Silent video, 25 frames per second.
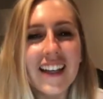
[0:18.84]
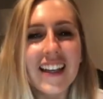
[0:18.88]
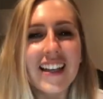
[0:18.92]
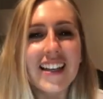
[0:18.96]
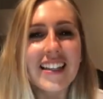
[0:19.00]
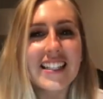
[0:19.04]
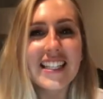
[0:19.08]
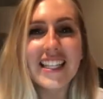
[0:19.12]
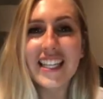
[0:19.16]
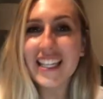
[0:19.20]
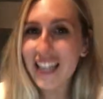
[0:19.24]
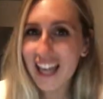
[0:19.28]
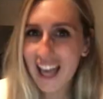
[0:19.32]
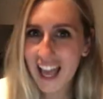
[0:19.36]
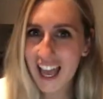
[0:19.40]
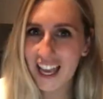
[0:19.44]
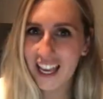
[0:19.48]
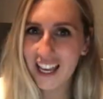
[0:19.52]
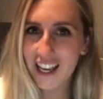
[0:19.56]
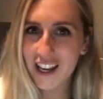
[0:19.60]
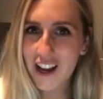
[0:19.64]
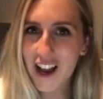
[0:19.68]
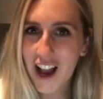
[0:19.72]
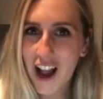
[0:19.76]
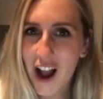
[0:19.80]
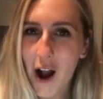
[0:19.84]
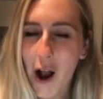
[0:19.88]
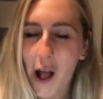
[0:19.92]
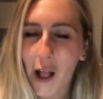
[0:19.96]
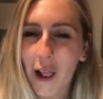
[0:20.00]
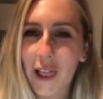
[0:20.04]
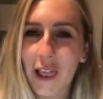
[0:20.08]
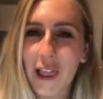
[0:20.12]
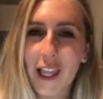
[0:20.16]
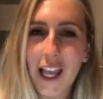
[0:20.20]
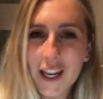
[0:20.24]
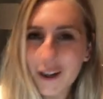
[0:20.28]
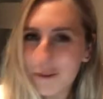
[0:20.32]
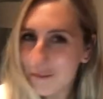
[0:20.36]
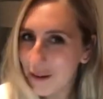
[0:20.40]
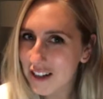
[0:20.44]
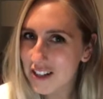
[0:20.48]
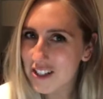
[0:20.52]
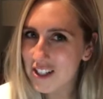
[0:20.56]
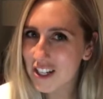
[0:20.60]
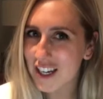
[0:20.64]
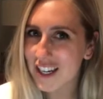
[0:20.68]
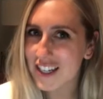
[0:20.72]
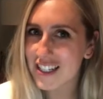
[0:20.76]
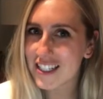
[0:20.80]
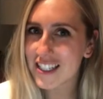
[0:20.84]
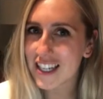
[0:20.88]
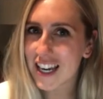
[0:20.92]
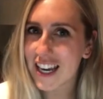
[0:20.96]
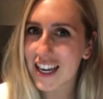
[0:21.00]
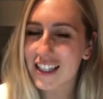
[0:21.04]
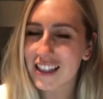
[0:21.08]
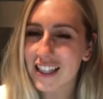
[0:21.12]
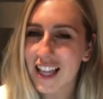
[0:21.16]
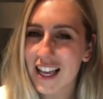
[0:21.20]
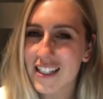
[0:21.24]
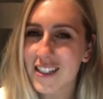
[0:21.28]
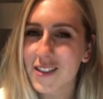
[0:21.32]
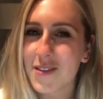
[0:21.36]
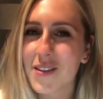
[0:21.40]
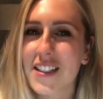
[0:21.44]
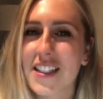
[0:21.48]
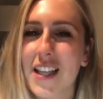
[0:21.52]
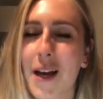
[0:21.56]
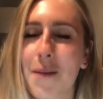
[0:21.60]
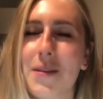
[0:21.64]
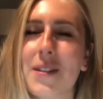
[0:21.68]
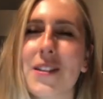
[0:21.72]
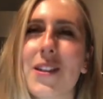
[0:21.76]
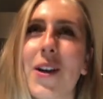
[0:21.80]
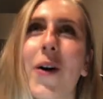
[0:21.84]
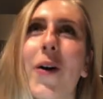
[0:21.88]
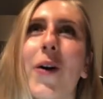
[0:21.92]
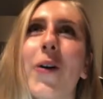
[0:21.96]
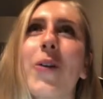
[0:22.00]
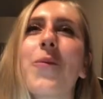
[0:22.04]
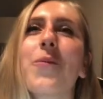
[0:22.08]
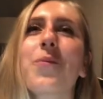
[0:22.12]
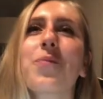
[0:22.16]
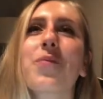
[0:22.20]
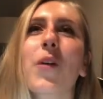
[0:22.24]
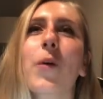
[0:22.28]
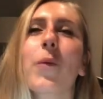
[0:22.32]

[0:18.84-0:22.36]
Today, like mentioned in last week's episode,